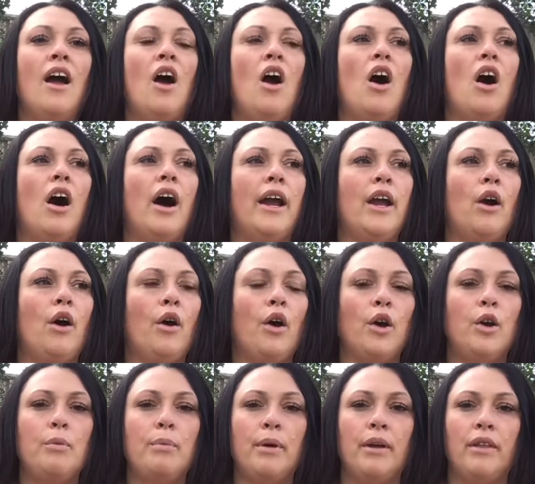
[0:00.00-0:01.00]
I
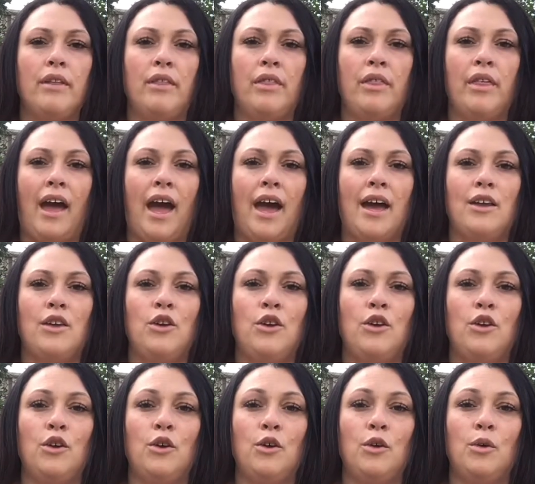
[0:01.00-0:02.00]
hope that
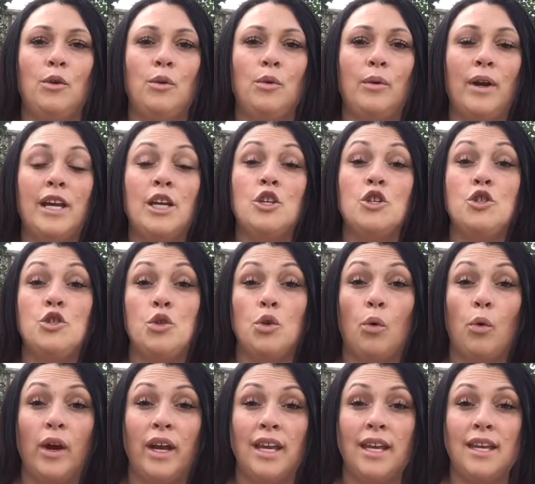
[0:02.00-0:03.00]
you
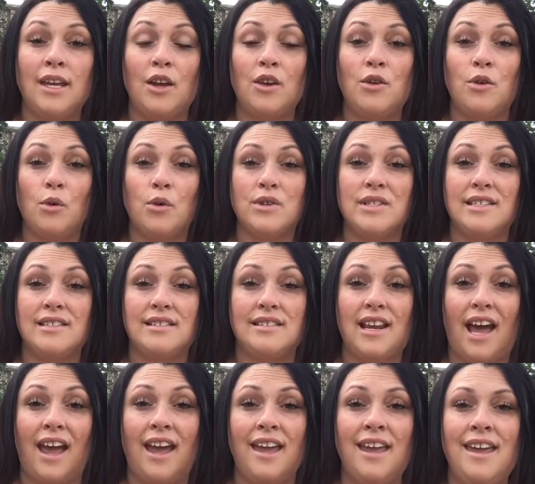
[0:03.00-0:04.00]
enjoy your
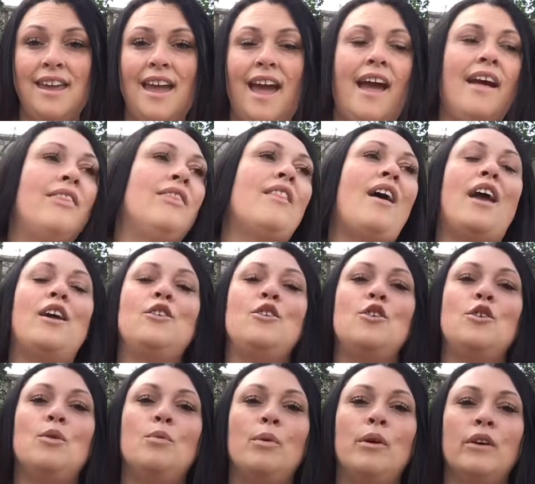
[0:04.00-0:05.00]
stay and that
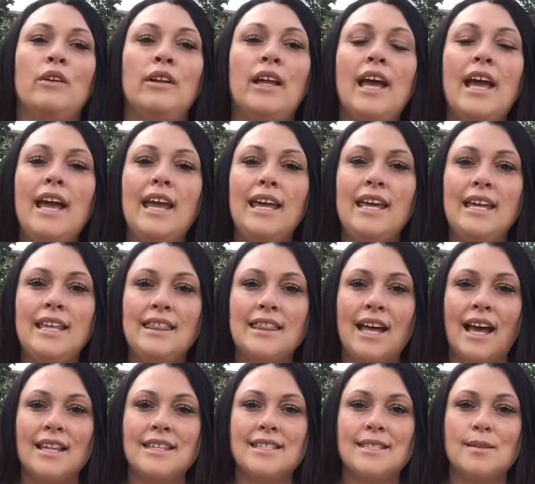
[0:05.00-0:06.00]
you will hit
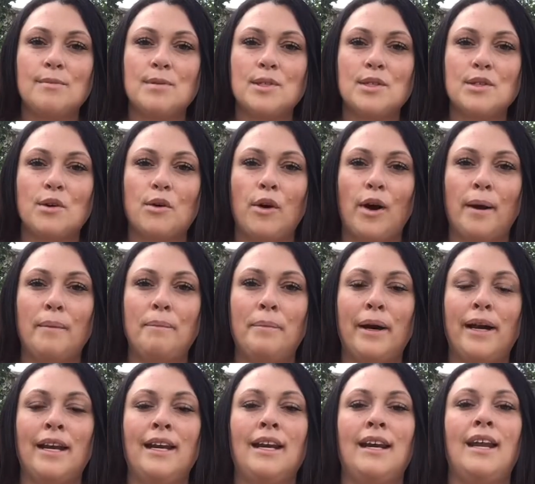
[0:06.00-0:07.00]
that subscribe
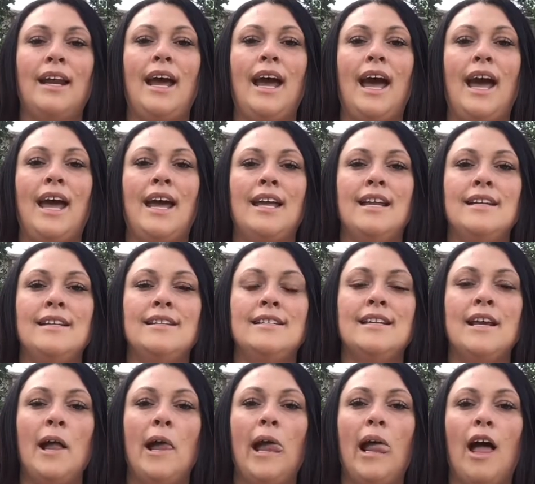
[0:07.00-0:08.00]
button and,
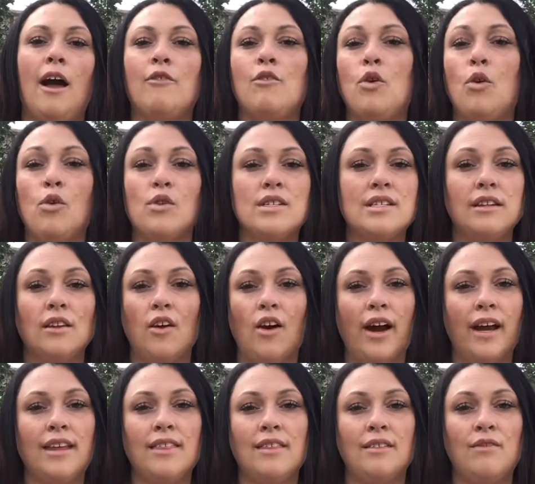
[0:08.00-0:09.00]
of course,
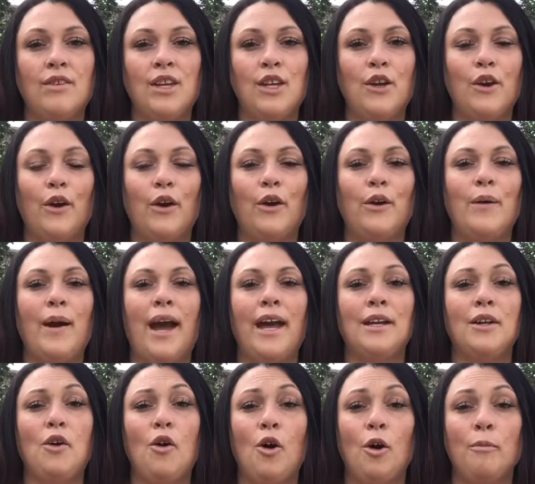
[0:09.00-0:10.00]
like the video
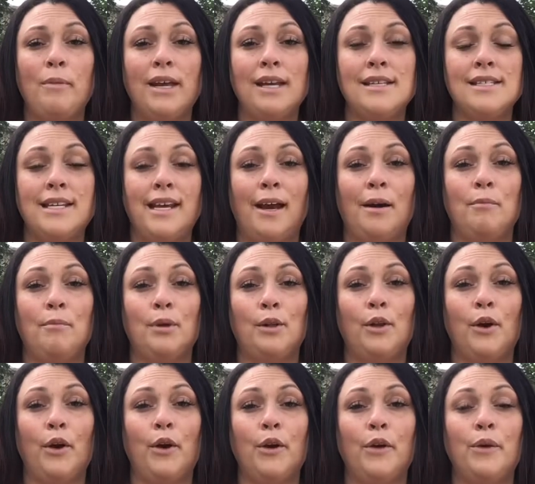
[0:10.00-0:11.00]
and comment down
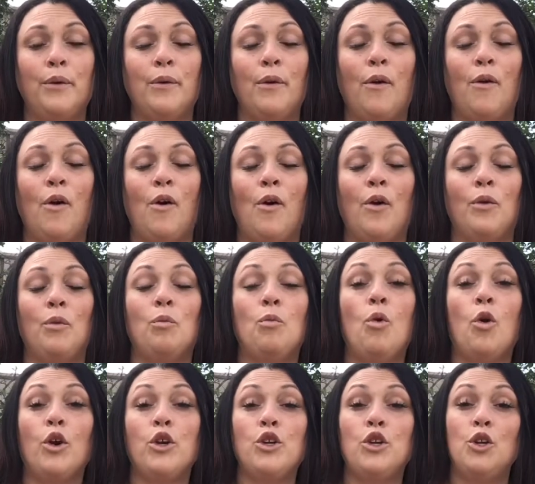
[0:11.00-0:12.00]
below on
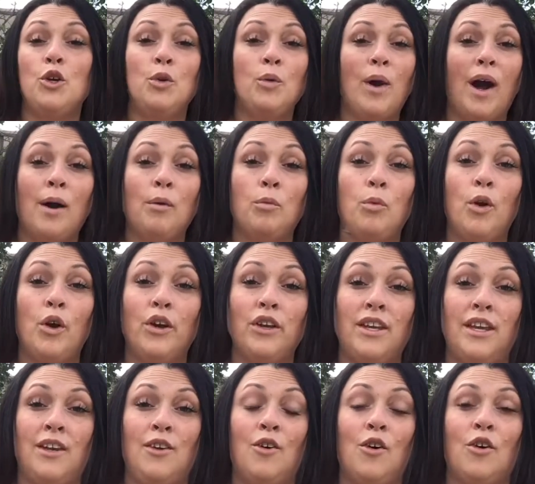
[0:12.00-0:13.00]
what you are
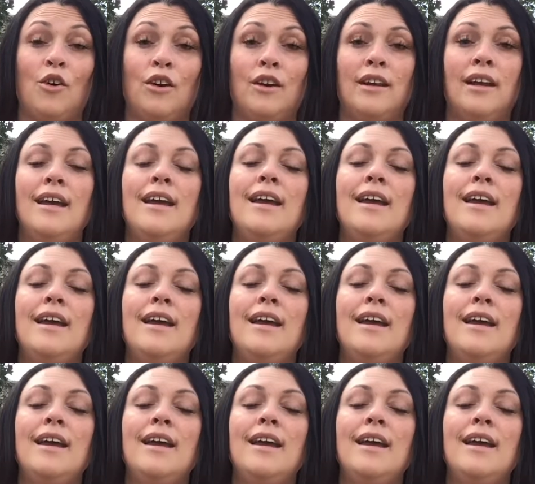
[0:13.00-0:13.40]
working on